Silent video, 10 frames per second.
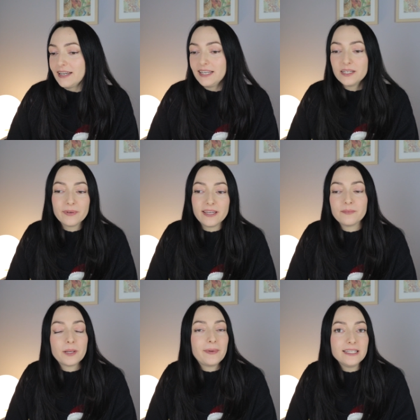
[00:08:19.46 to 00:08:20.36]
I need to plan
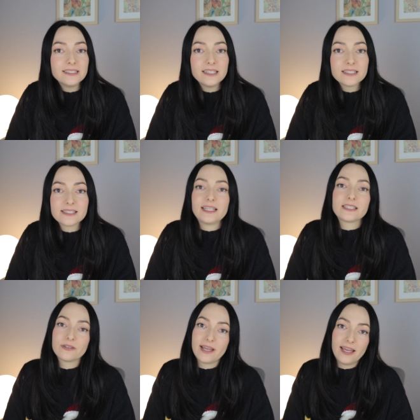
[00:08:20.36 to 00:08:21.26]
out my paintings and
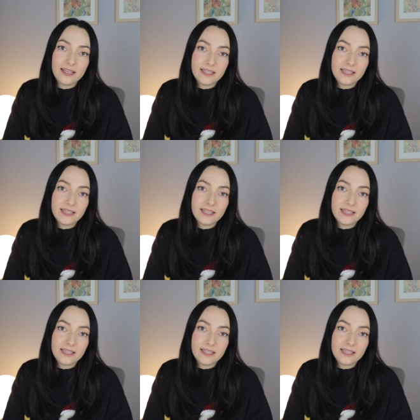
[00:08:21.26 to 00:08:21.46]
that's okay.